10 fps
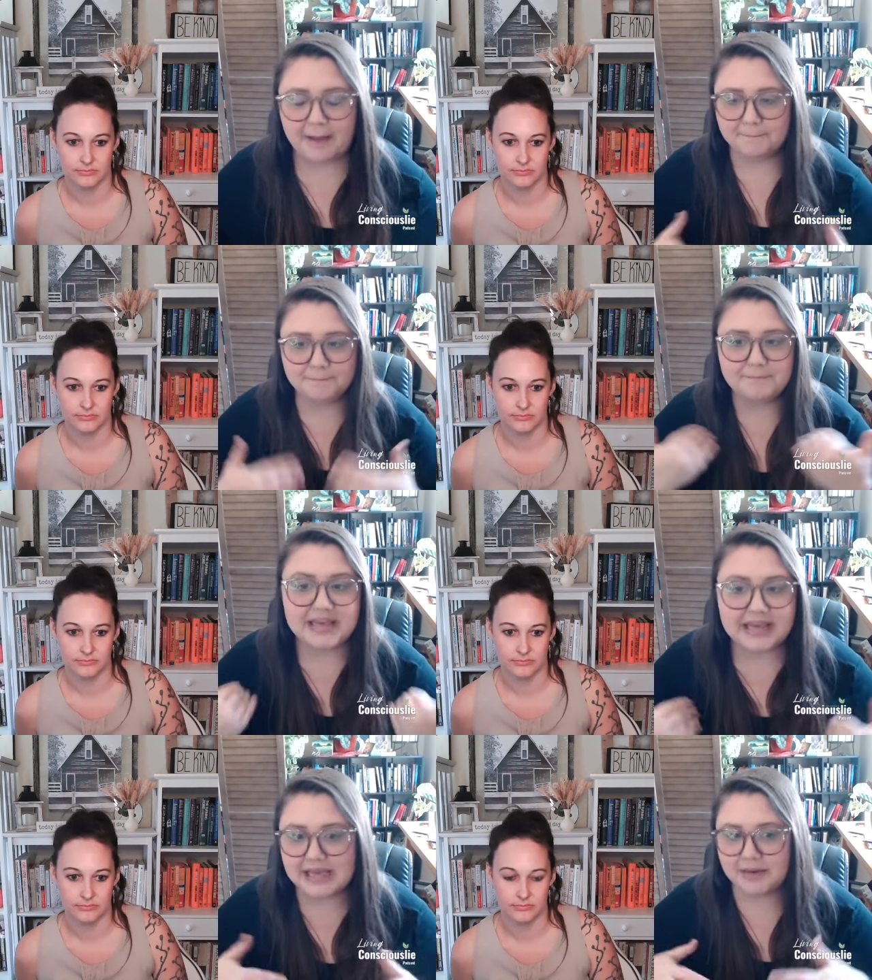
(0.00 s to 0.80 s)

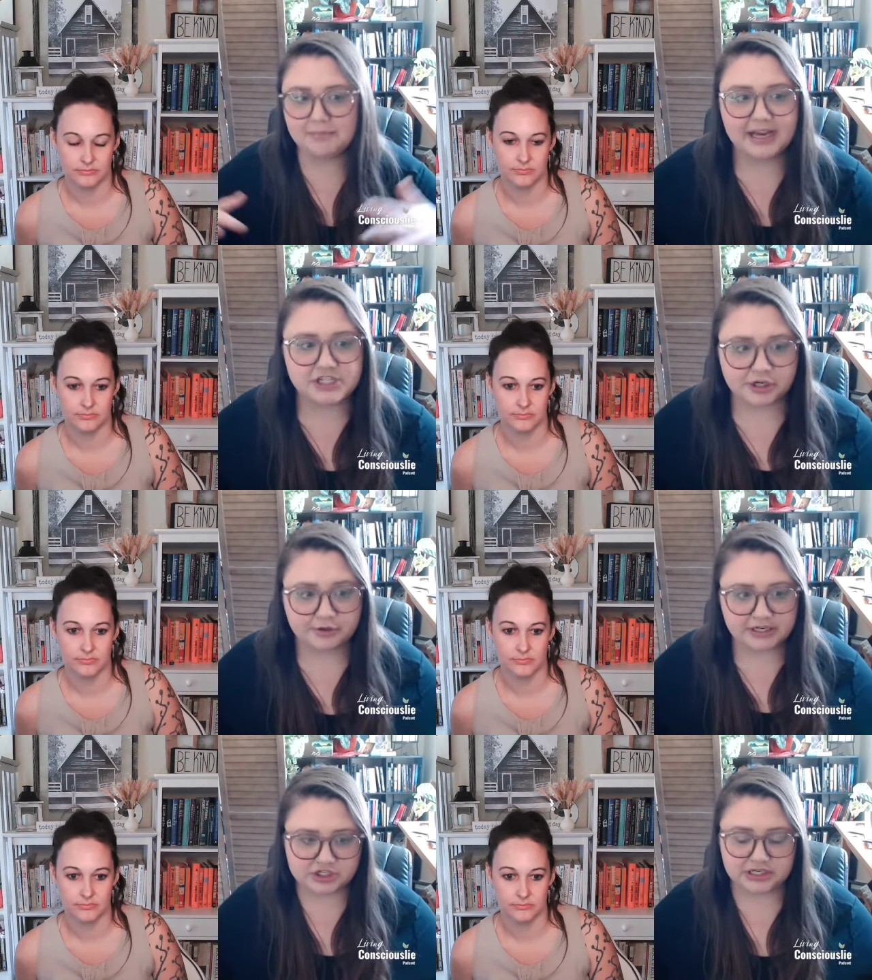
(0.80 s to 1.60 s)
Speaker 1: me and my
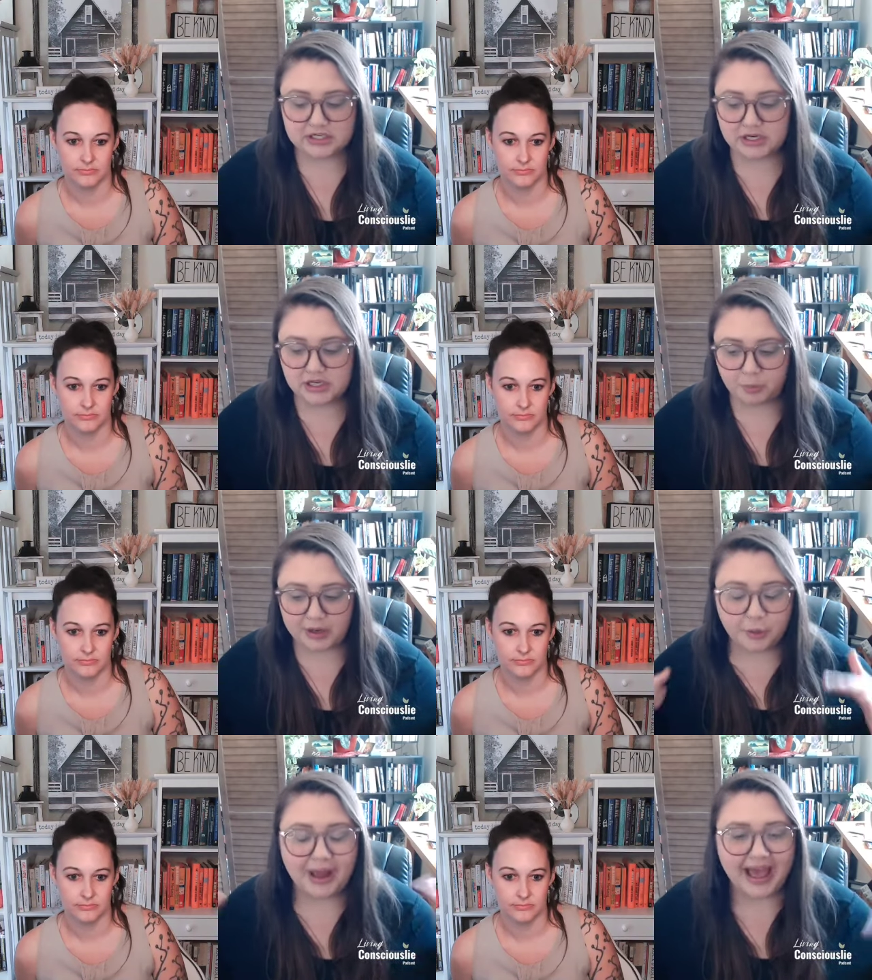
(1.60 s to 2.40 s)
generation,
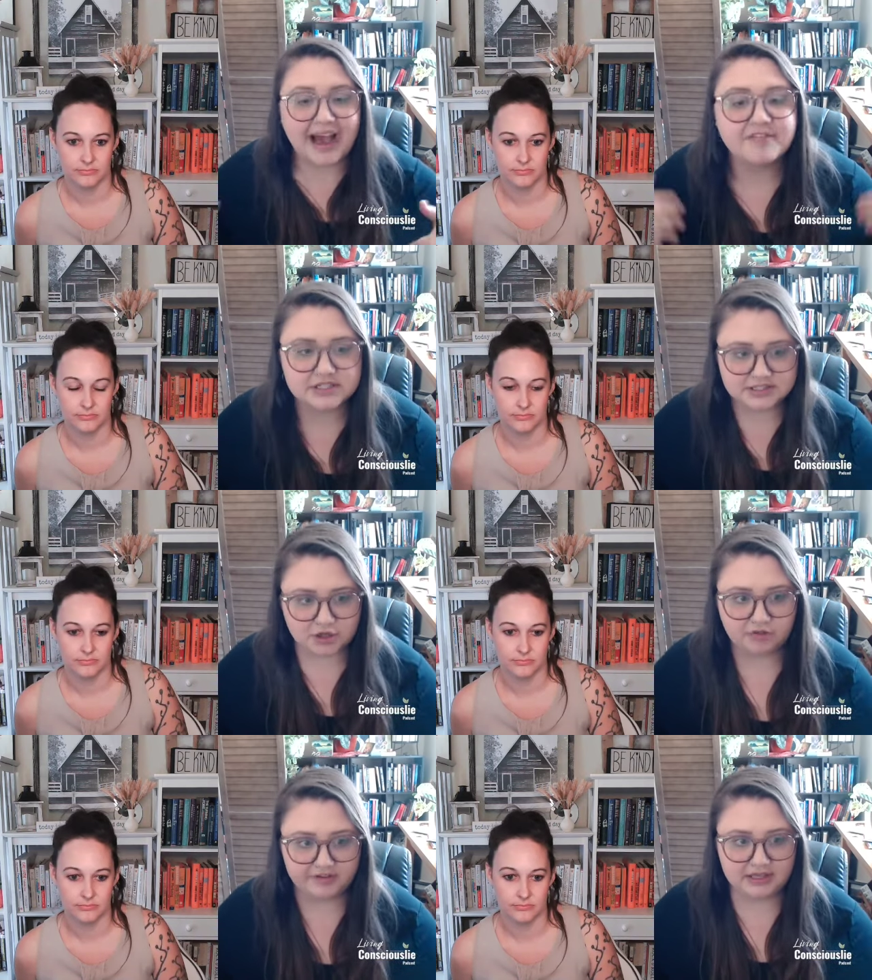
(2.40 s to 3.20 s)
we don't have to
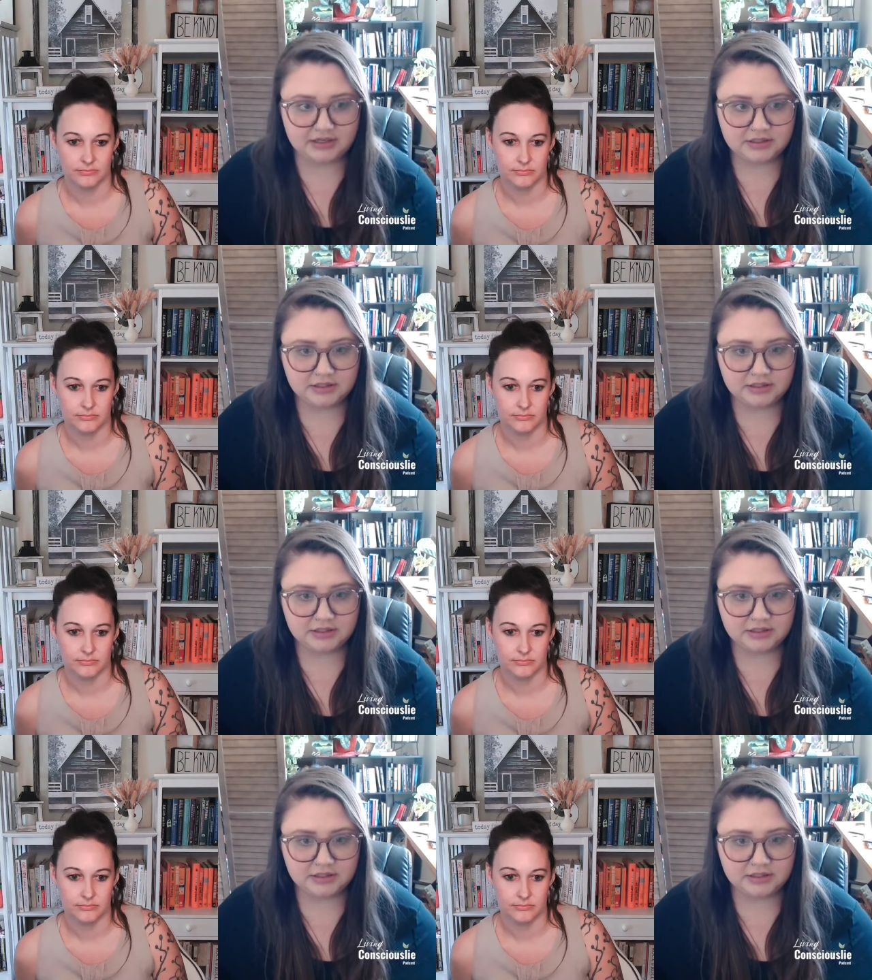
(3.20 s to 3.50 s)
solve it.